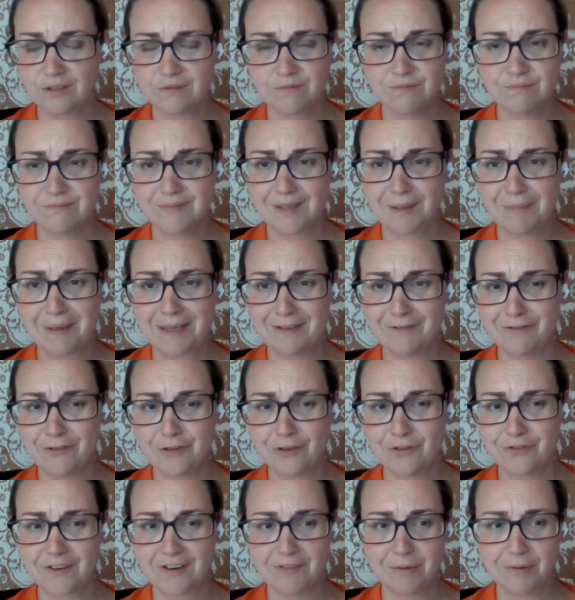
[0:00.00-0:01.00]
I'm making food for
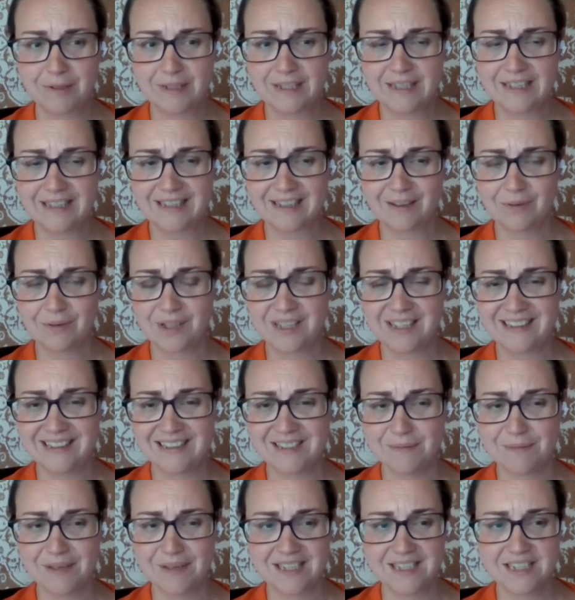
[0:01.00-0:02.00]
everybody. I want to eat some
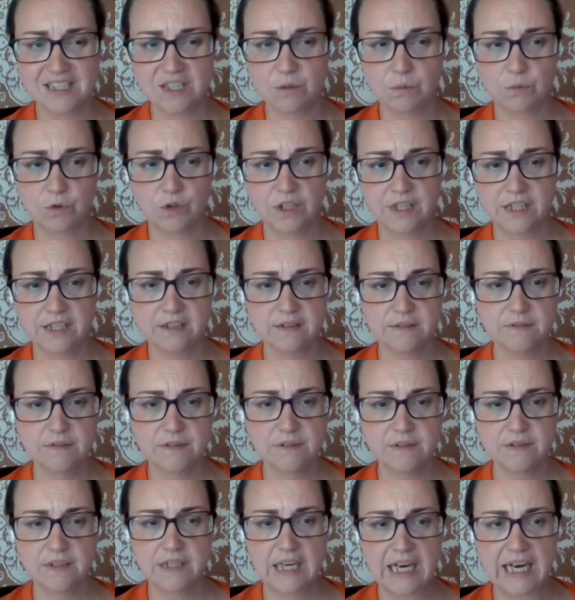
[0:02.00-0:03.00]
eggs in the morning.
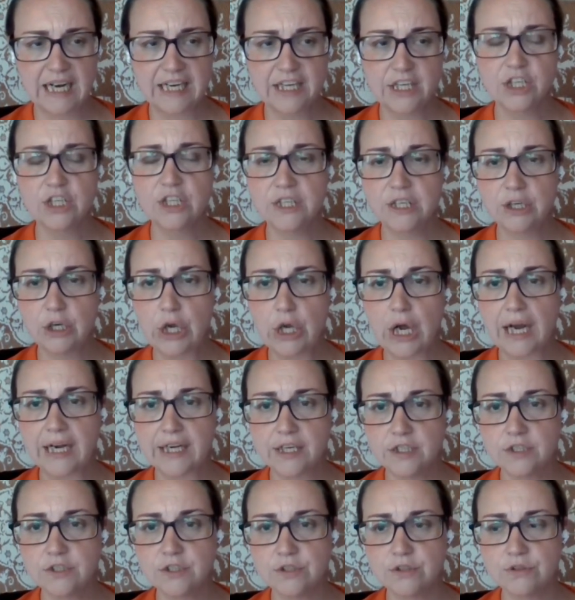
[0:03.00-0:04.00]
I could, I
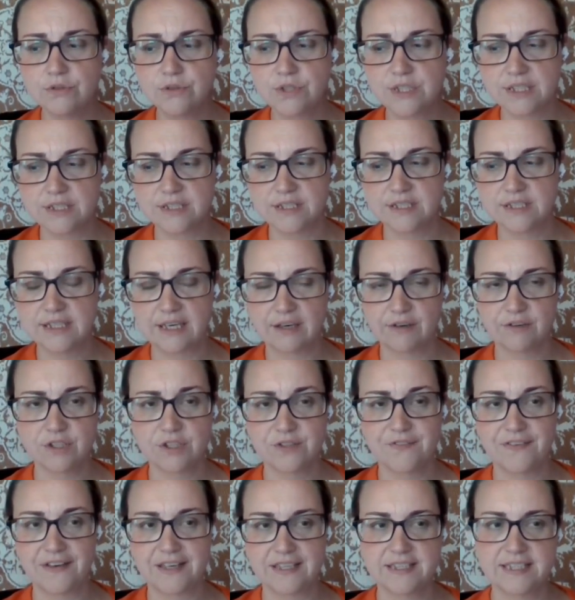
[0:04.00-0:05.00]
could do sixteen hours of
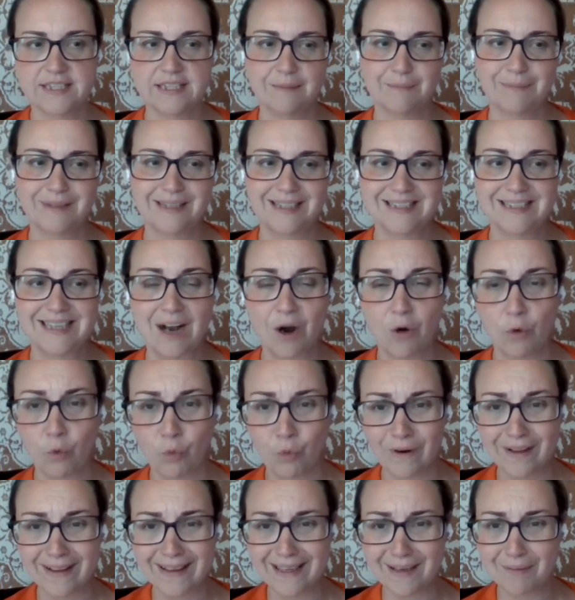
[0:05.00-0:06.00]
fasting, but that's not
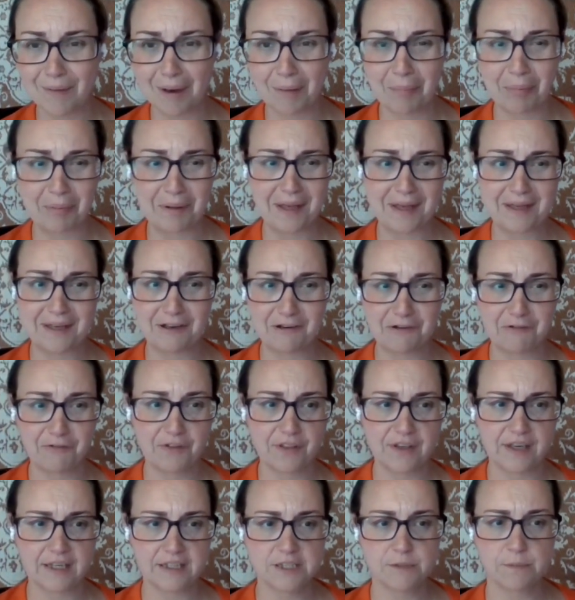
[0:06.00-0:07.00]
really in my plan here for the
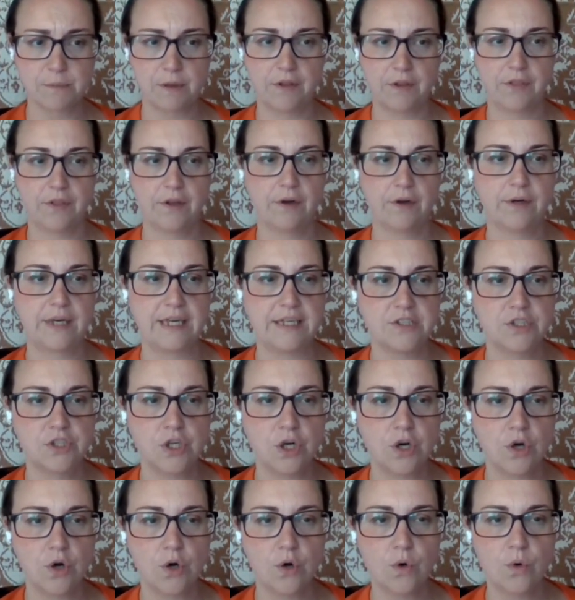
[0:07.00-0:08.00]
next month. Okay.
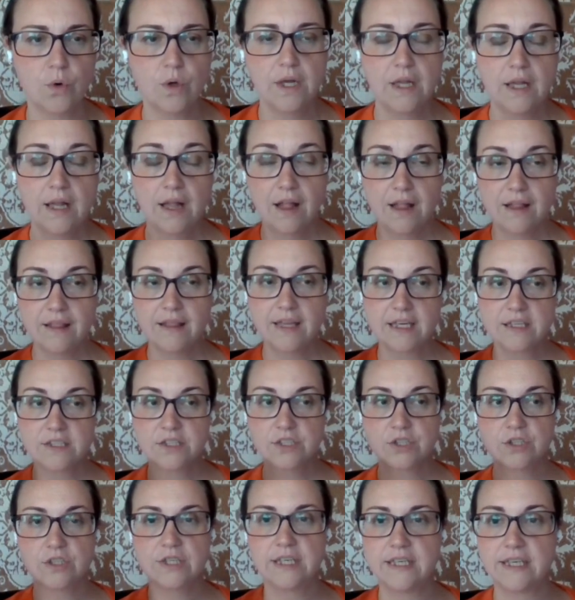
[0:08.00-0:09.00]
So next
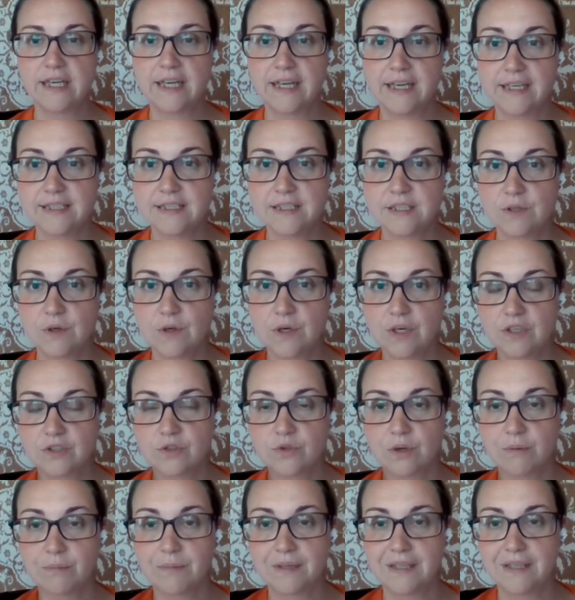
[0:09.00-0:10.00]
thirty days, here's
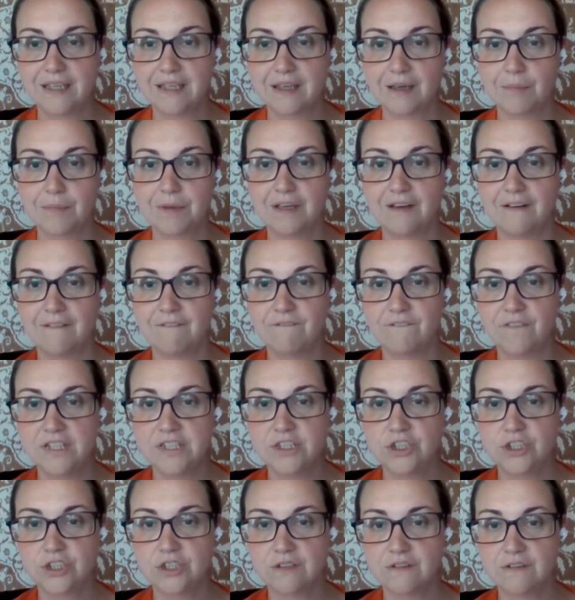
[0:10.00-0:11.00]
what I'm going to eat. I'm going to eat
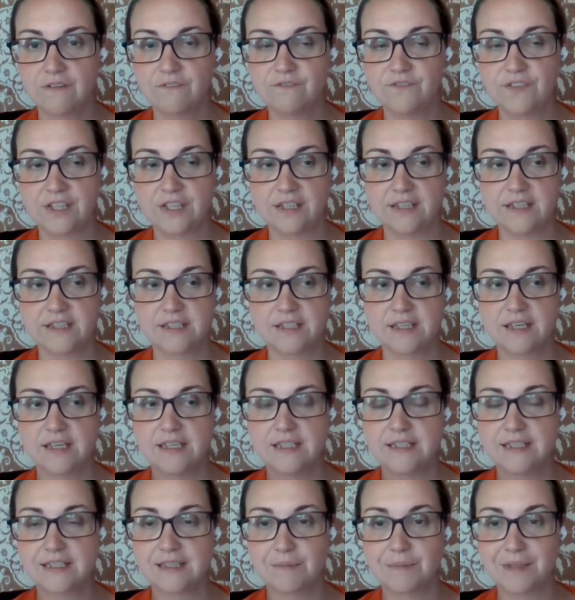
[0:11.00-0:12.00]
fish of various
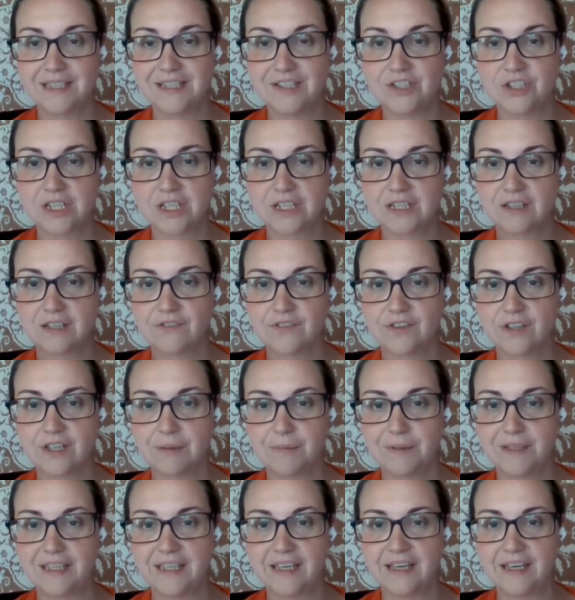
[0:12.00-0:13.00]
kinds. I'm going to eat chicken liver. I'm
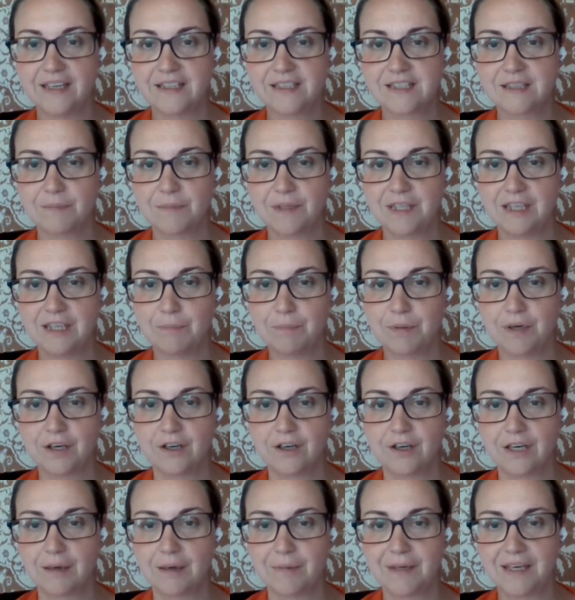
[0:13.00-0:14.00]
going to eat eggs. I'm going to eat
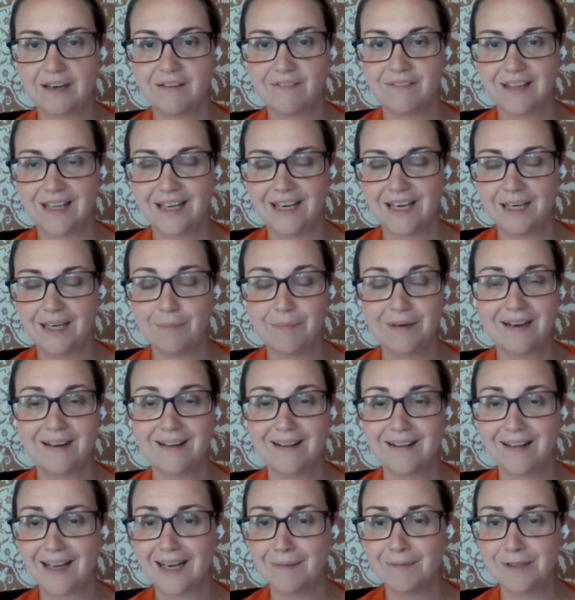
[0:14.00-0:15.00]
butter. I'm going to have lime.
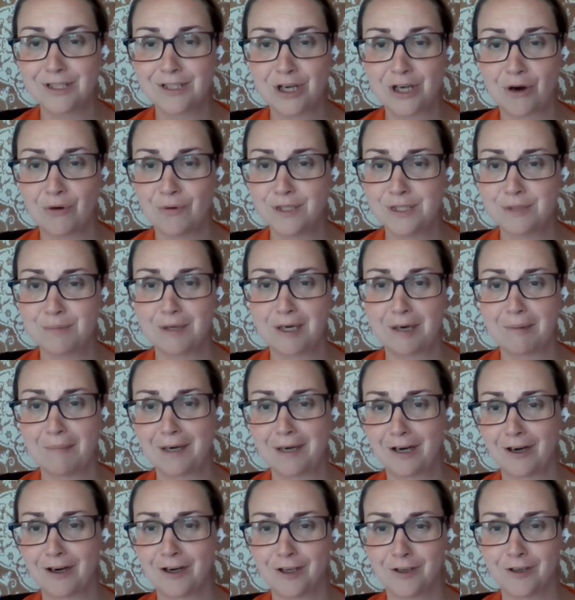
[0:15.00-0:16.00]
Lime has always been on my
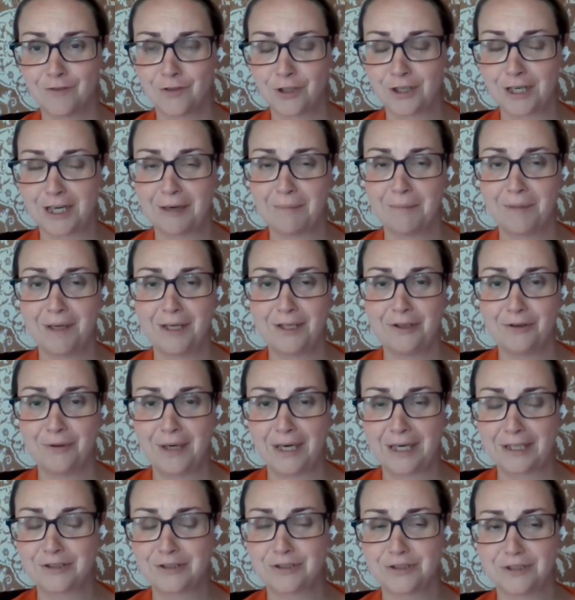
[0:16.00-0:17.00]
carnivore diet menu,
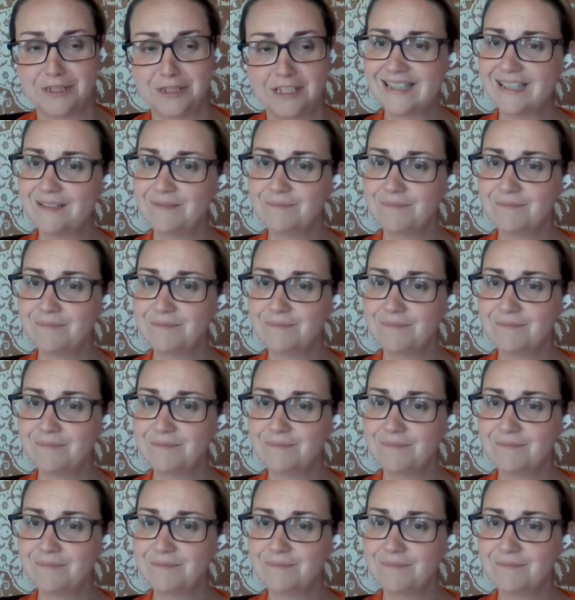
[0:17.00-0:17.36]
actually.